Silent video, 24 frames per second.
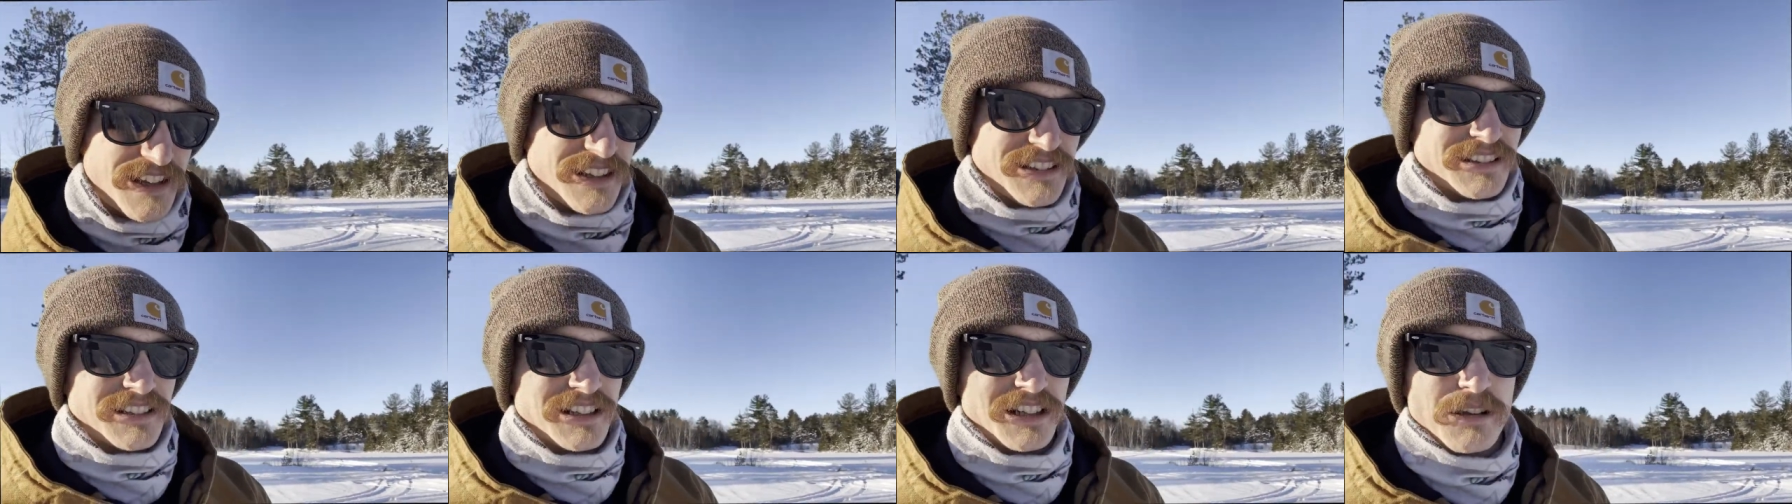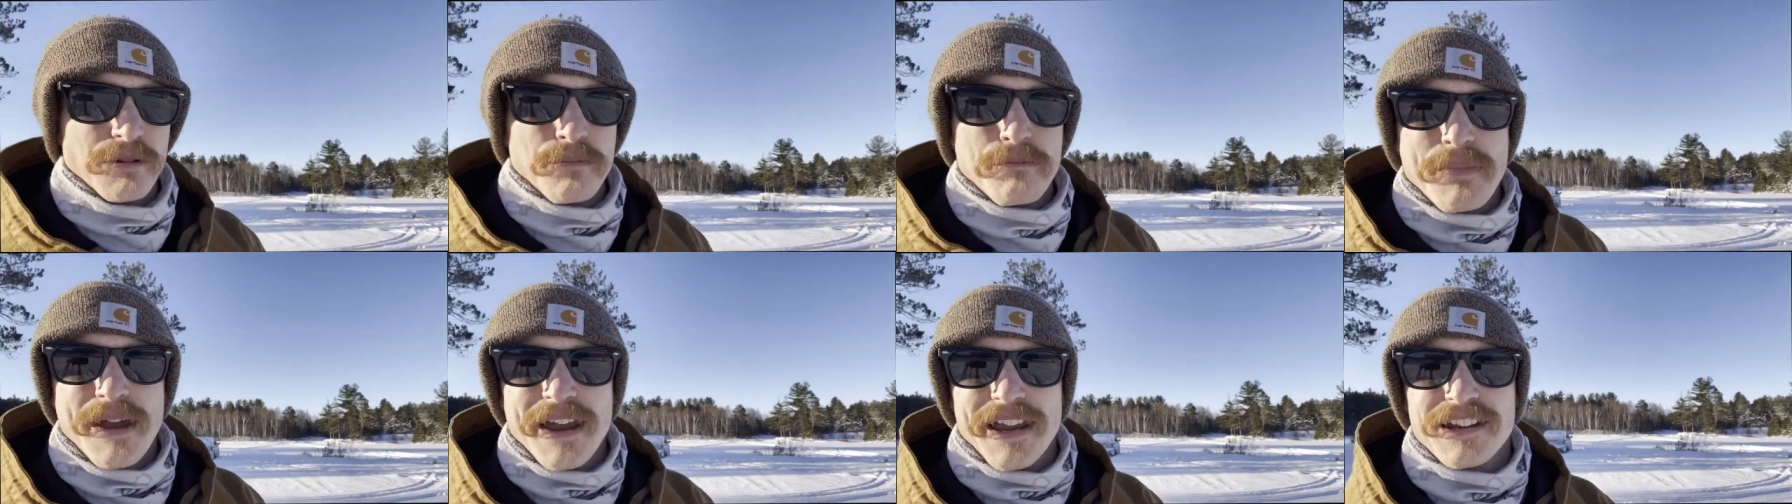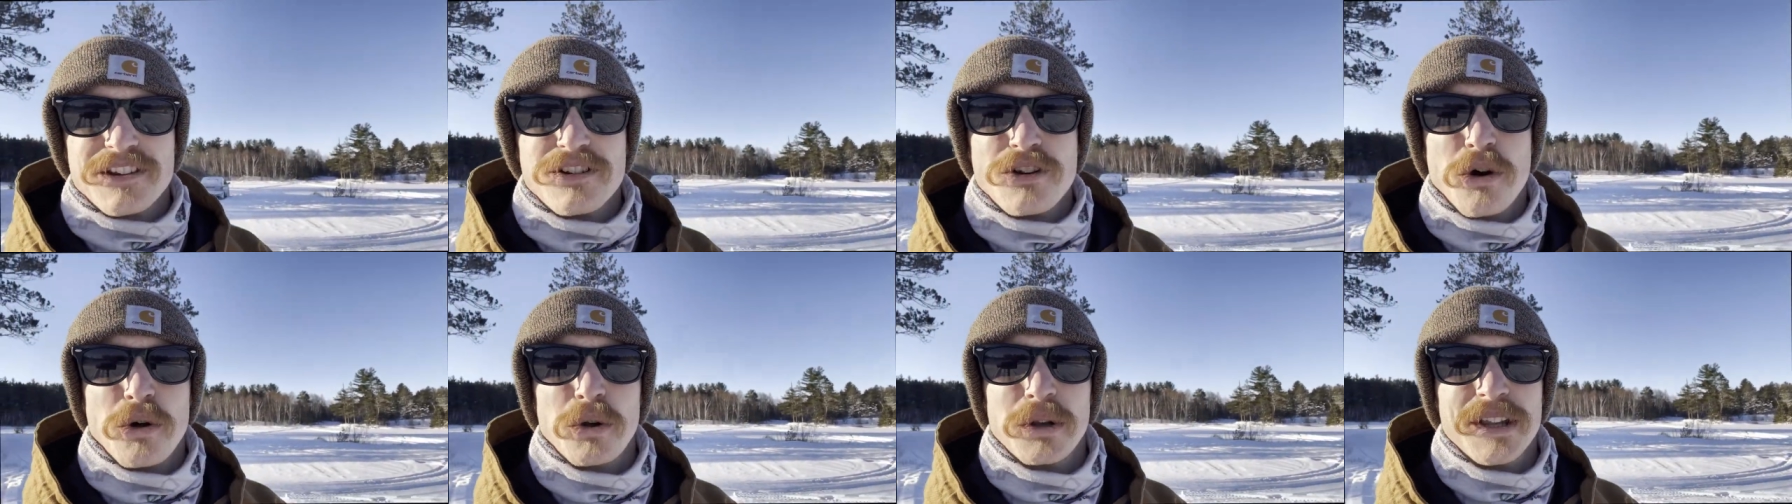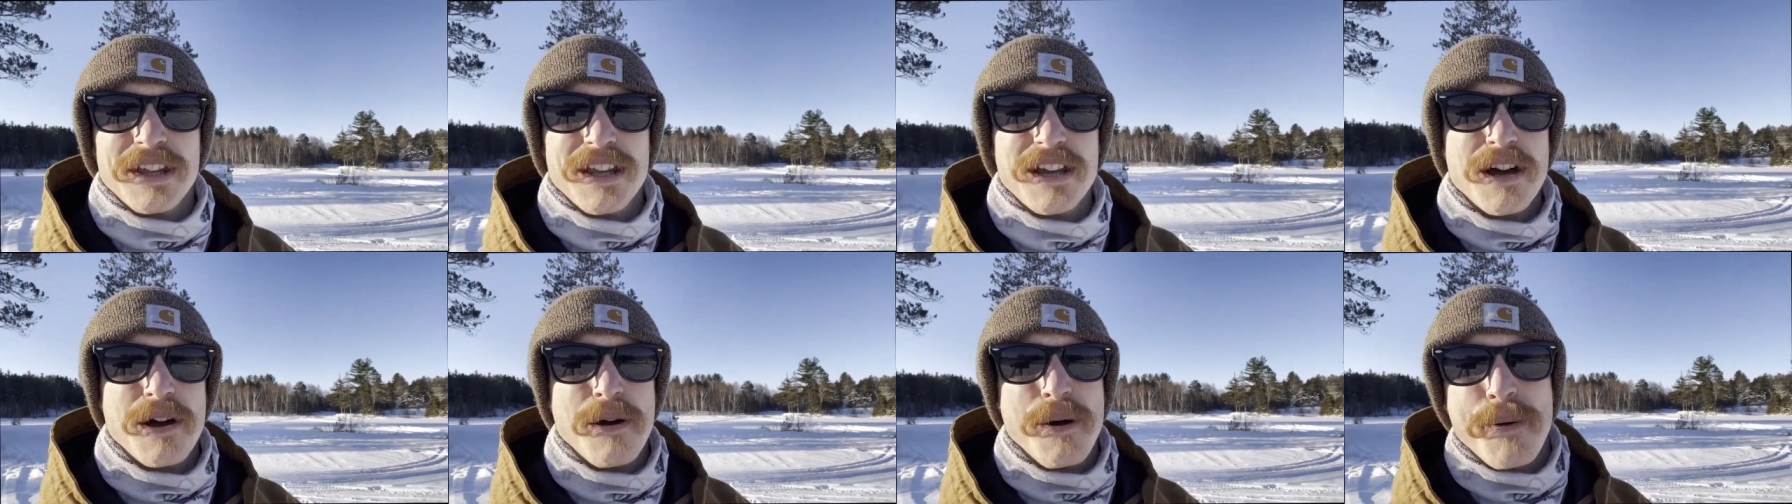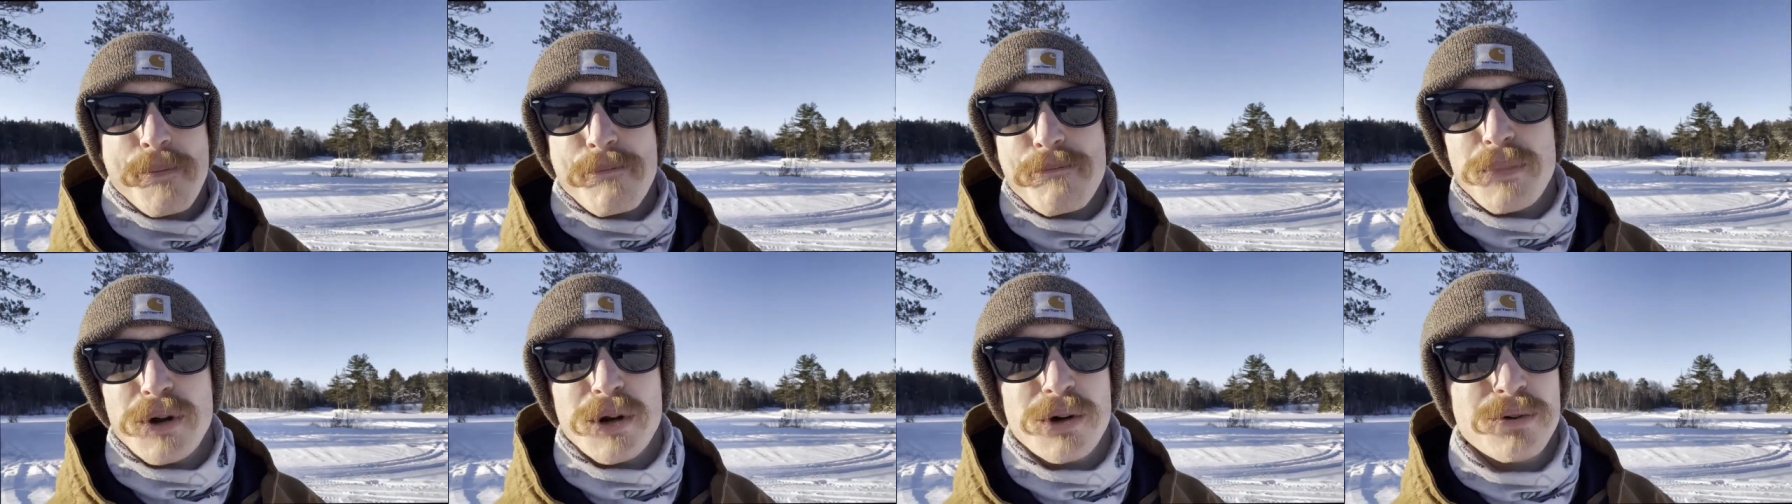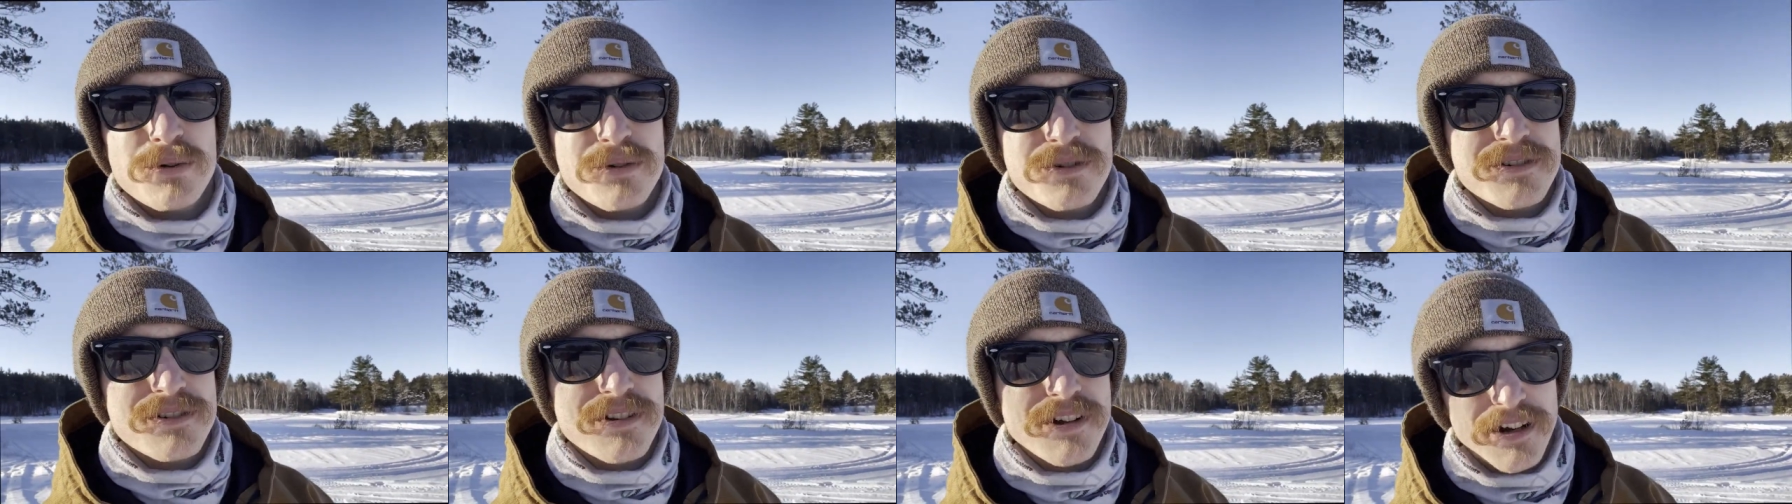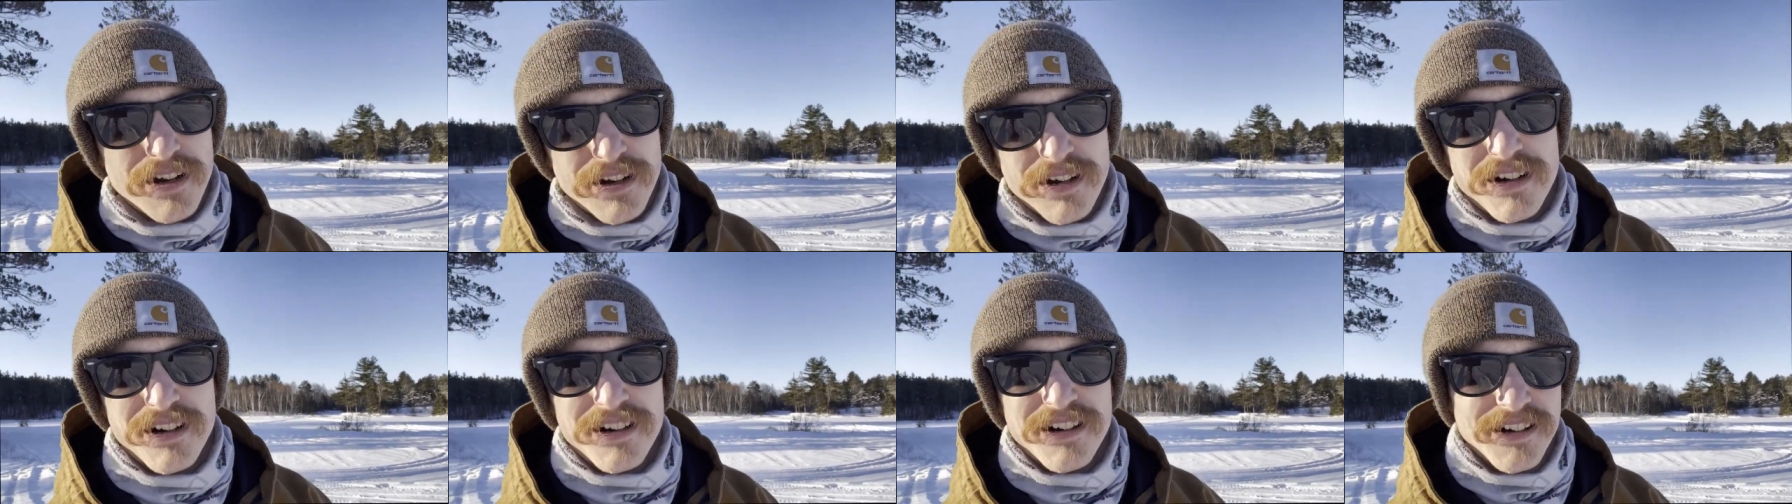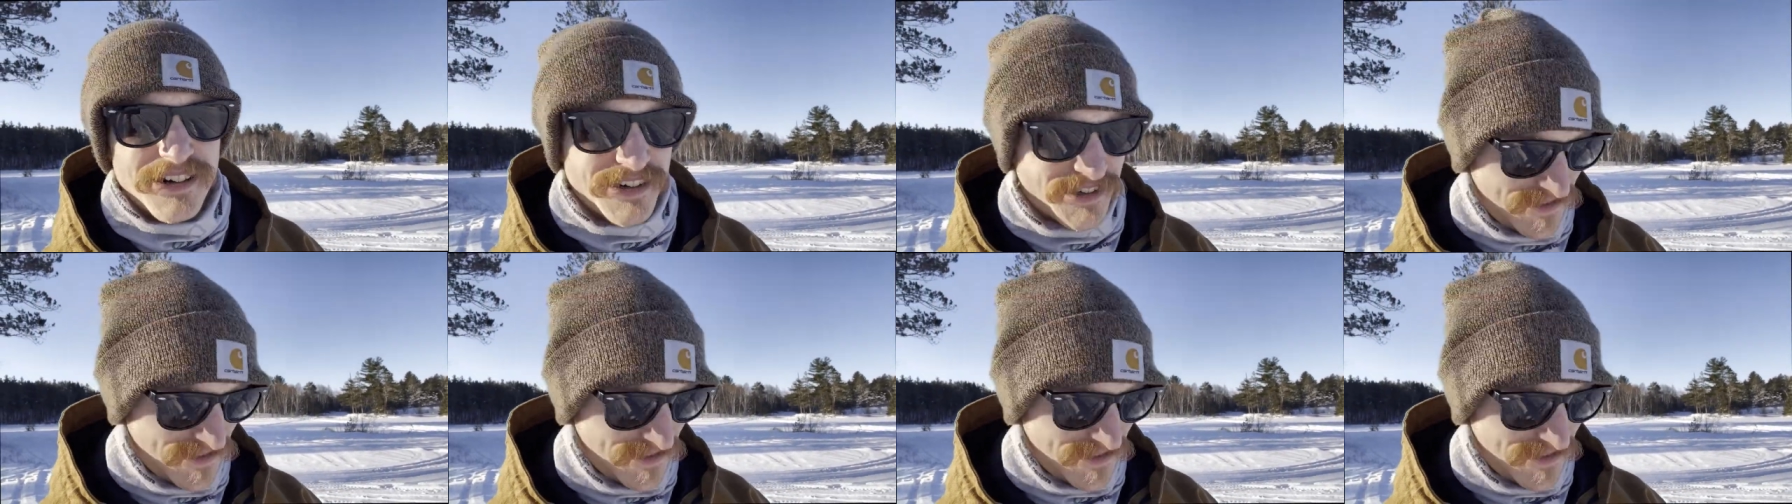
little Magnolia Moon Tucker.